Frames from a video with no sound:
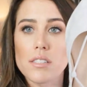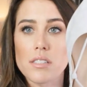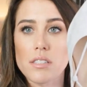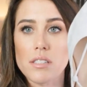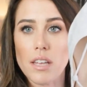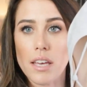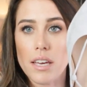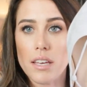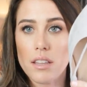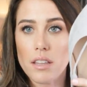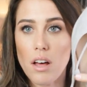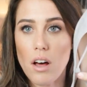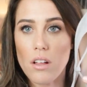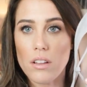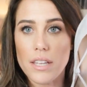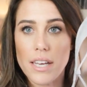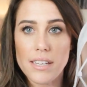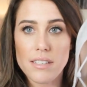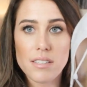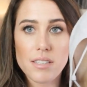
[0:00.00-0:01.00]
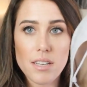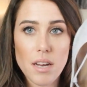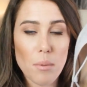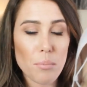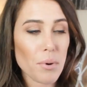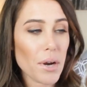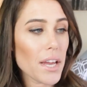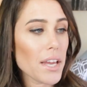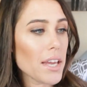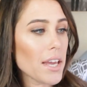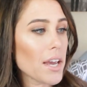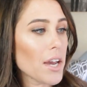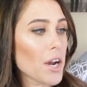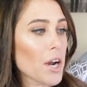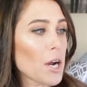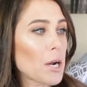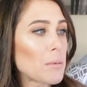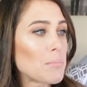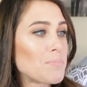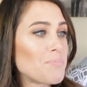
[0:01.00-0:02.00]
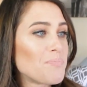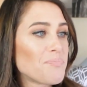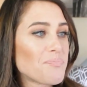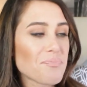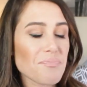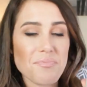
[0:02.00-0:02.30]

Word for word: It's like all laced up right here.